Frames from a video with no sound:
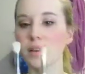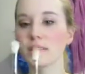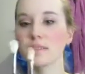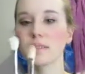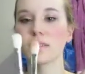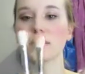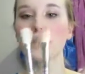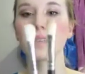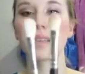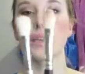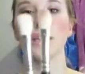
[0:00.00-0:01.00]
As you can
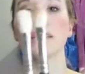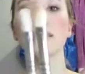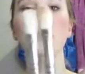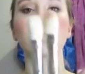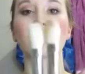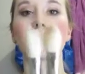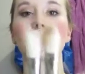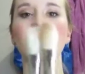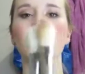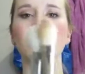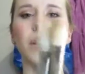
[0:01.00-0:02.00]
see, it doesn't hold
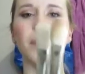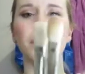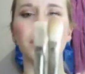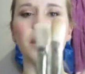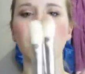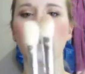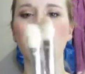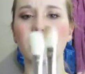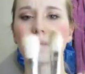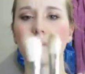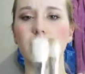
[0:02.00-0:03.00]
its shape nearly
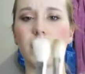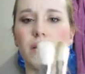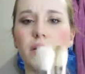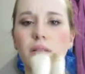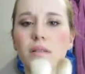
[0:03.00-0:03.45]
as well.